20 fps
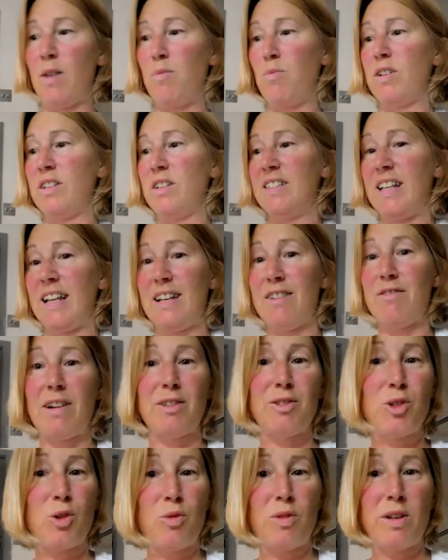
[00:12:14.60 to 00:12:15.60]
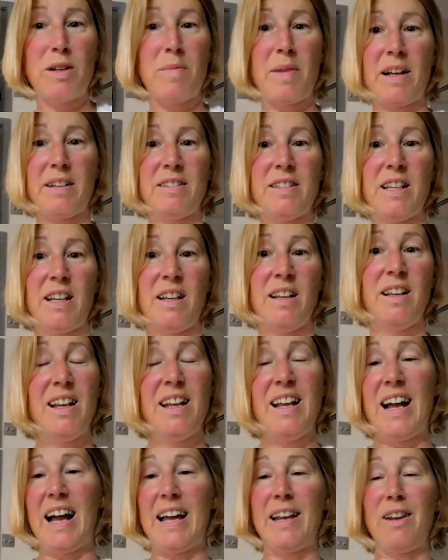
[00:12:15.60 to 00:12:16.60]
And we're sitting around talking about it.
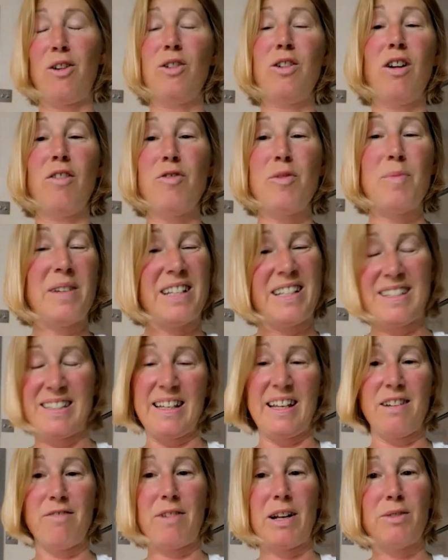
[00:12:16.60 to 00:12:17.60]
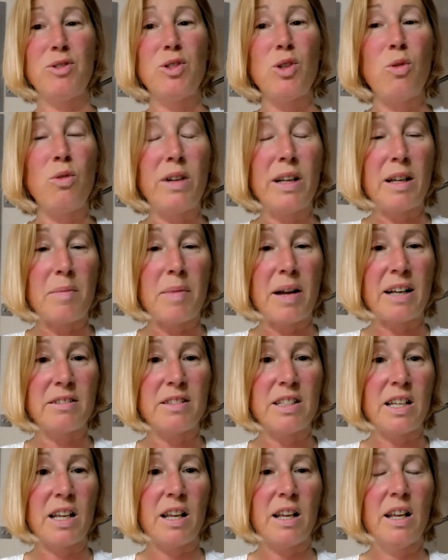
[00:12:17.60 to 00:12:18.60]
And our government is sitting around talking
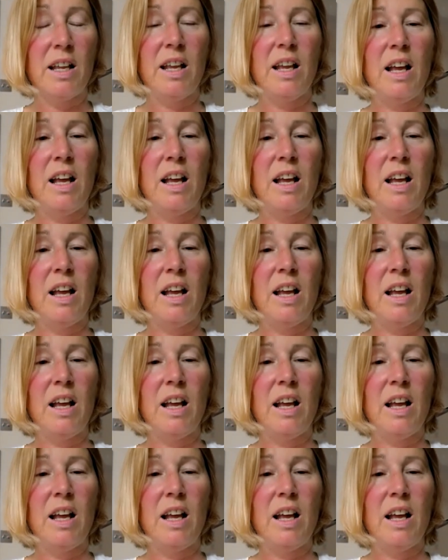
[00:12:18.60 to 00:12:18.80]
about it.